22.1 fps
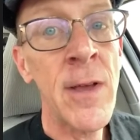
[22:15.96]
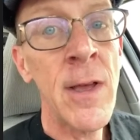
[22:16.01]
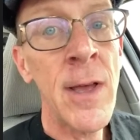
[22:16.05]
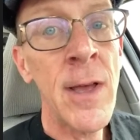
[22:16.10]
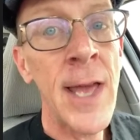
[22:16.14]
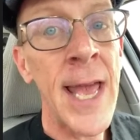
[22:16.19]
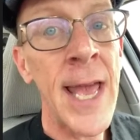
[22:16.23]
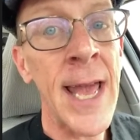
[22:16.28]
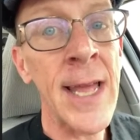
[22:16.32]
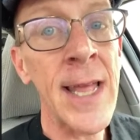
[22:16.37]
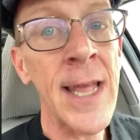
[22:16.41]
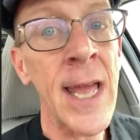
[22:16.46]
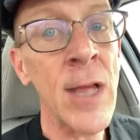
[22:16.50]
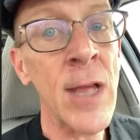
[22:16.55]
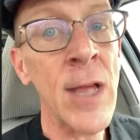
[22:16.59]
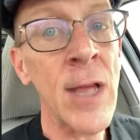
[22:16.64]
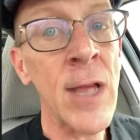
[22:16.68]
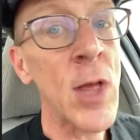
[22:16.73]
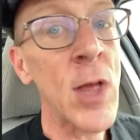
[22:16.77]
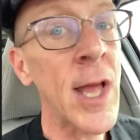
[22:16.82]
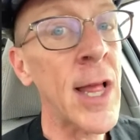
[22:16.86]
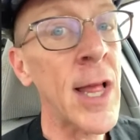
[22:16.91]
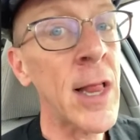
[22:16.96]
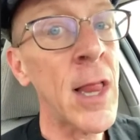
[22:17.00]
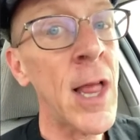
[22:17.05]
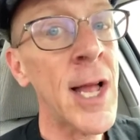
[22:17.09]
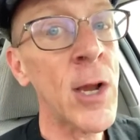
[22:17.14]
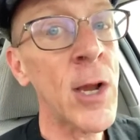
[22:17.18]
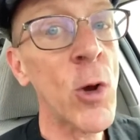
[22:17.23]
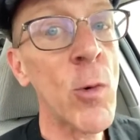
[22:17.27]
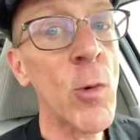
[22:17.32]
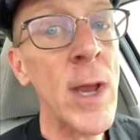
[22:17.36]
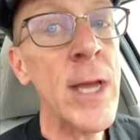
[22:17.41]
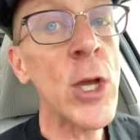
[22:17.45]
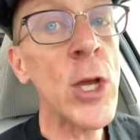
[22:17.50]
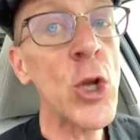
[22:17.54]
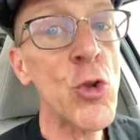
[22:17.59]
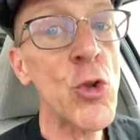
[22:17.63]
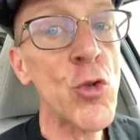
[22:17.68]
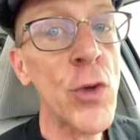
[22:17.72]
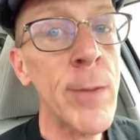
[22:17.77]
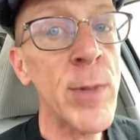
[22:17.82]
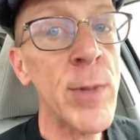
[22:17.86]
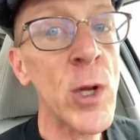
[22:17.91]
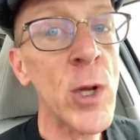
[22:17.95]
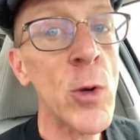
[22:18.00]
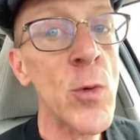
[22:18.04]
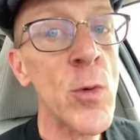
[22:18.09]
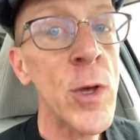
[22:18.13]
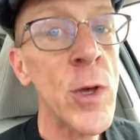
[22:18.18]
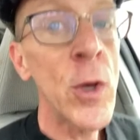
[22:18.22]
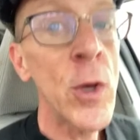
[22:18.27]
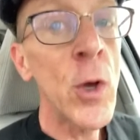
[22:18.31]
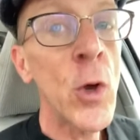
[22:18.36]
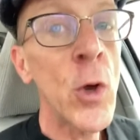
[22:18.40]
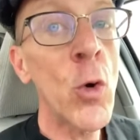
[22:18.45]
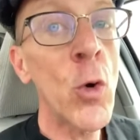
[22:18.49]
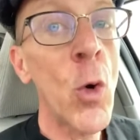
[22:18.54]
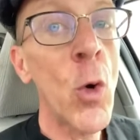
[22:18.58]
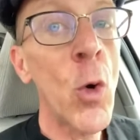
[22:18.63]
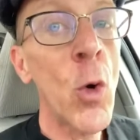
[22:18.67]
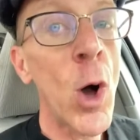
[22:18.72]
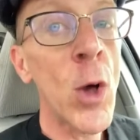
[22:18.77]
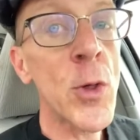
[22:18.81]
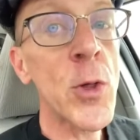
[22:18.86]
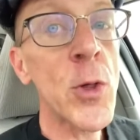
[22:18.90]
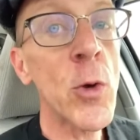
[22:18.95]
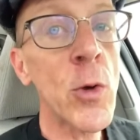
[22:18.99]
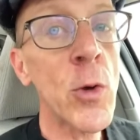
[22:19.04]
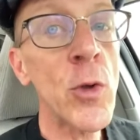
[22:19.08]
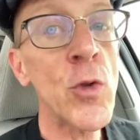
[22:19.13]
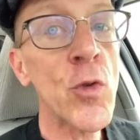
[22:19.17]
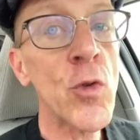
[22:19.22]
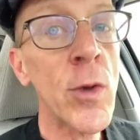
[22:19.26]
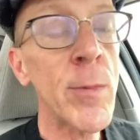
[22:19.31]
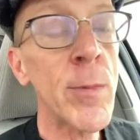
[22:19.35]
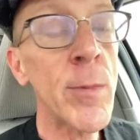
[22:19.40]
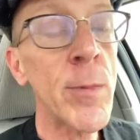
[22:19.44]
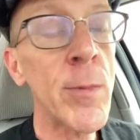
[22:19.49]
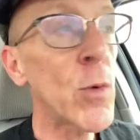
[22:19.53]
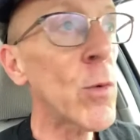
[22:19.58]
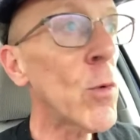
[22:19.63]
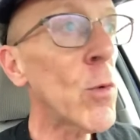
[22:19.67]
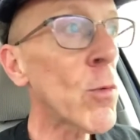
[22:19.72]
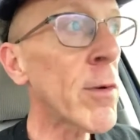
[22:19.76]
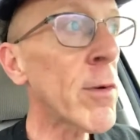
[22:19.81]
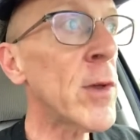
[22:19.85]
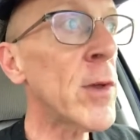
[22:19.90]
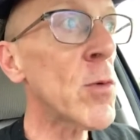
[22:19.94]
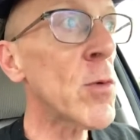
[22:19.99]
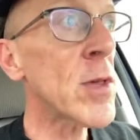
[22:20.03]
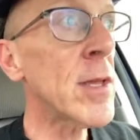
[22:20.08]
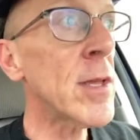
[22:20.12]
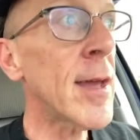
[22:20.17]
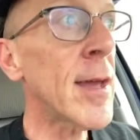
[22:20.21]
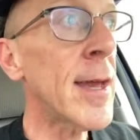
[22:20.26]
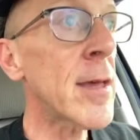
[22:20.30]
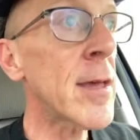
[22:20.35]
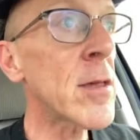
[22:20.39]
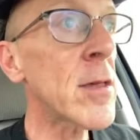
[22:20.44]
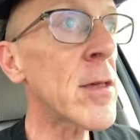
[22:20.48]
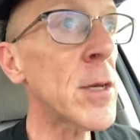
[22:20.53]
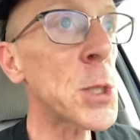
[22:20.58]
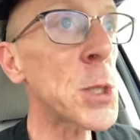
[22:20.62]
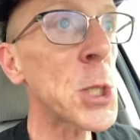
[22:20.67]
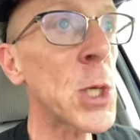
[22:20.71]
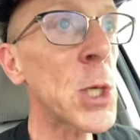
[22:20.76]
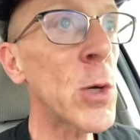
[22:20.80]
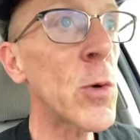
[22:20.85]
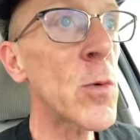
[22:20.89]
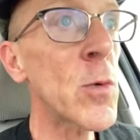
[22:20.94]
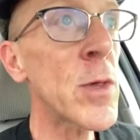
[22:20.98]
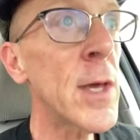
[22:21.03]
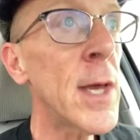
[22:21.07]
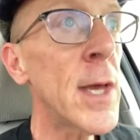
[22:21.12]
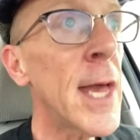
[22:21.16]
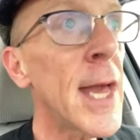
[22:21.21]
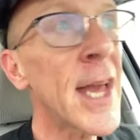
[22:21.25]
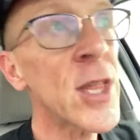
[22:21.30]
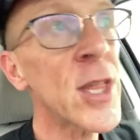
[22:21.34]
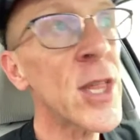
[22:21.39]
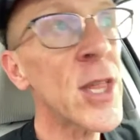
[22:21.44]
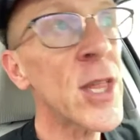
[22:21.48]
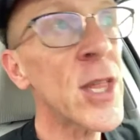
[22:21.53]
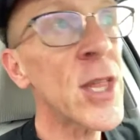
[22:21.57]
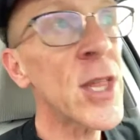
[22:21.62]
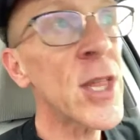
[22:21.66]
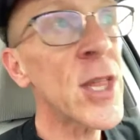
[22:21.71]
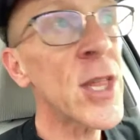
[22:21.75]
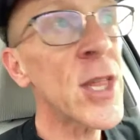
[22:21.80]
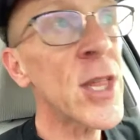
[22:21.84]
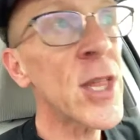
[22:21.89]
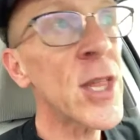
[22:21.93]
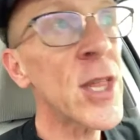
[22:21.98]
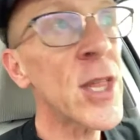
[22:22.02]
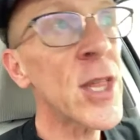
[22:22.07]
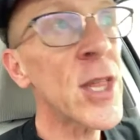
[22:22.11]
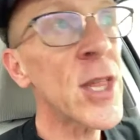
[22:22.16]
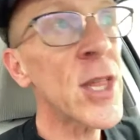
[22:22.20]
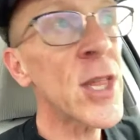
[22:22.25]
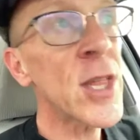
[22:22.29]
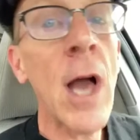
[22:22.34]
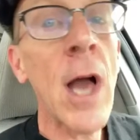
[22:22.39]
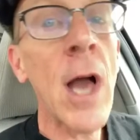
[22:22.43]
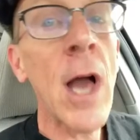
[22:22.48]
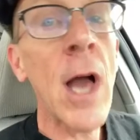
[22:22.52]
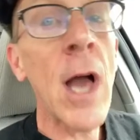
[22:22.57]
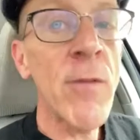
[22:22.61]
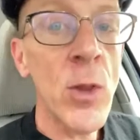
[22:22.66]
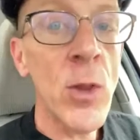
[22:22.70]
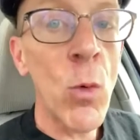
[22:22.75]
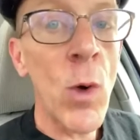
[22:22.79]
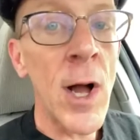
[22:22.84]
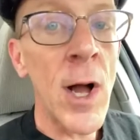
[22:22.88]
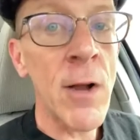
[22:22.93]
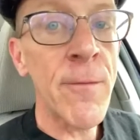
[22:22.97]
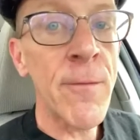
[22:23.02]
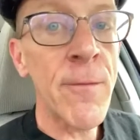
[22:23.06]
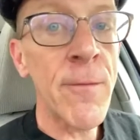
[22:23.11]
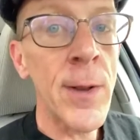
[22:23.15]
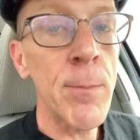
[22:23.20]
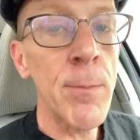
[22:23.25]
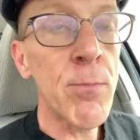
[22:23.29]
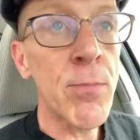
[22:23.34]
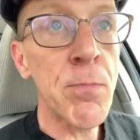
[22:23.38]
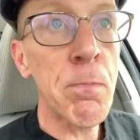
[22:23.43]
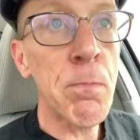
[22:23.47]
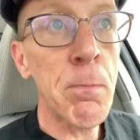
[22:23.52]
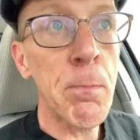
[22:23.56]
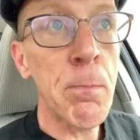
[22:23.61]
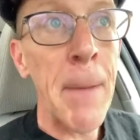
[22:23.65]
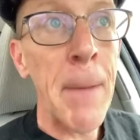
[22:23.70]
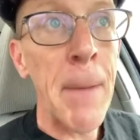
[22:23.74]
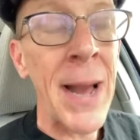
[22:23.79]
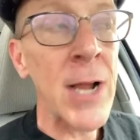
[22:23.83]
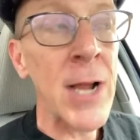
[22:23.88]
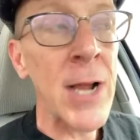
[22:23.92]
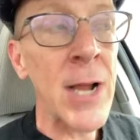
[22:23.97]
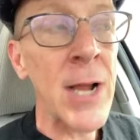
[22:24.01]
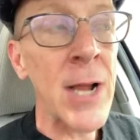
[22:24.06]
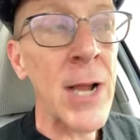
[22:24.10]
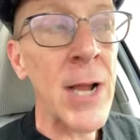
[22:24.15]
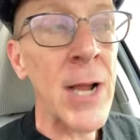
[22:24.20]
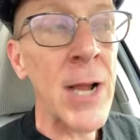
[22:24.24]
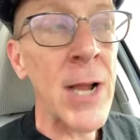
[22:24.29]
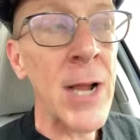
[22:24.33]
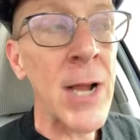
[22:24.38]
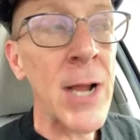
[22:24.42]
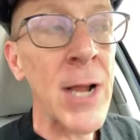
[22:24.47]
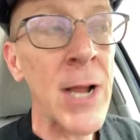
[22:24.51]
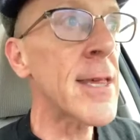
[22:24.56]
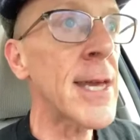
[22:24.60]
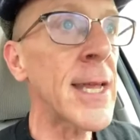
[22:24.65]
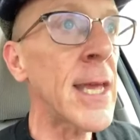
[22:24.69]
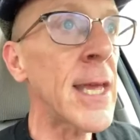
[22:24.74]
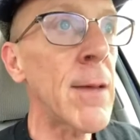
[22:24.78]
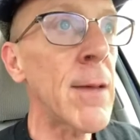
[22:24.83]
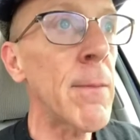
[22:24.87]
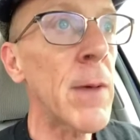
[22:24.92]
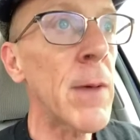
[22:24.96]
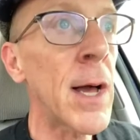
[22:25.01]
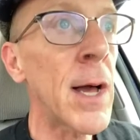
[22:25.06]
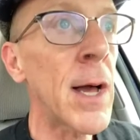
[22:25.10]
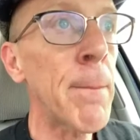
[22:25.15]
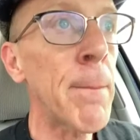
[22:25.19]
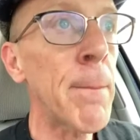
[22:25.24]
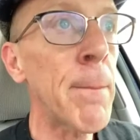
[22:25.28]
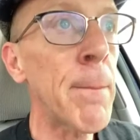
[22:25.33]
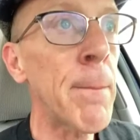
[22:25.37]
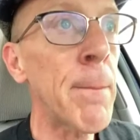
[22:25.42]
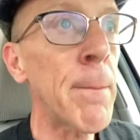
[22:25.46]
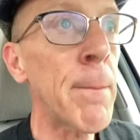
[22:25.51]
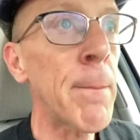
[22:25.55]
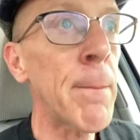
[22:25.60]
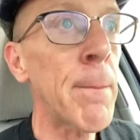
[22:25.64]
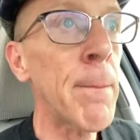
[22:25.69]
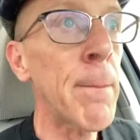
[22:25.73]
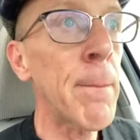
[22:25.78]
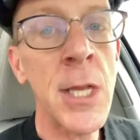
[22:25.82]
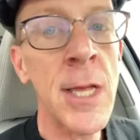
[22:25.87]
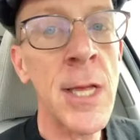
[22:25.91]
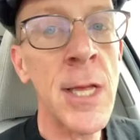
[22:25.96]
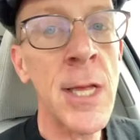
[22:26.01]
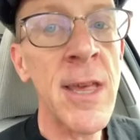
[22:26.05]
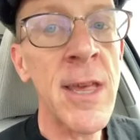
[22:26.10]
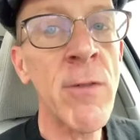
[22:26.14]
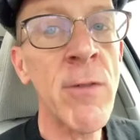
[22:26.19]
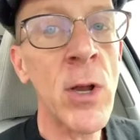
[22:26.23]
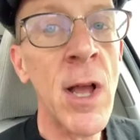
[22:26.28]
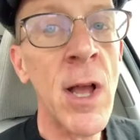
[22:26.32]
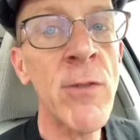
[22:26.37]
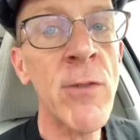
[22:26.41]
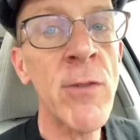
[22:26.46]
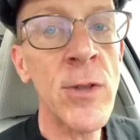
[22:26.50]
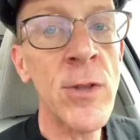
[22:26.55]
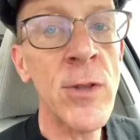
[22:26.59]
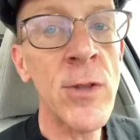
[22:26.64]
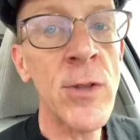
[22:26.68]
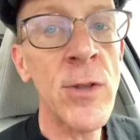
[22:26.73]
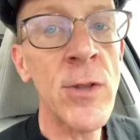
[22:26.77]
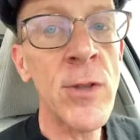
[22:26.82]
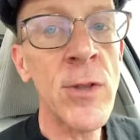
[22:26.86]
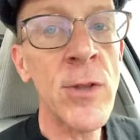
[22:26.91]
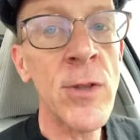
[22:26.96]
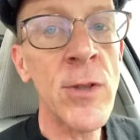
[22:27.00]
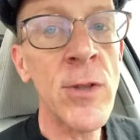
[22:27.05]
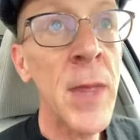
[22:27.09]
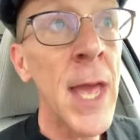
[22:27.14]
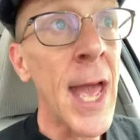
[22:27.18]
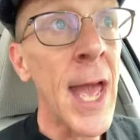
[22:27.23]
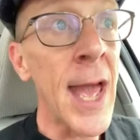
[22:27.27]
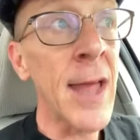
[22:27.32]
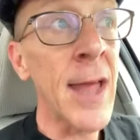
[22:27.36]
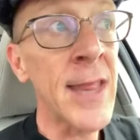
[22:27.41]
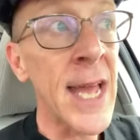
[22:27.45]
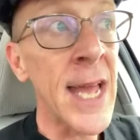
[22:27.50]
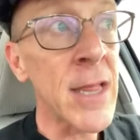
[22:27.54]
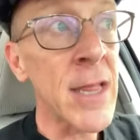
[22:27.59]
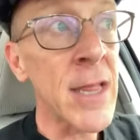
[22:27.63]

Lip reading: and a lot of great contributors who also contribute reviews and takes on shows. And so we cover the waterfront about as broadly as any publication that's ever covered television. And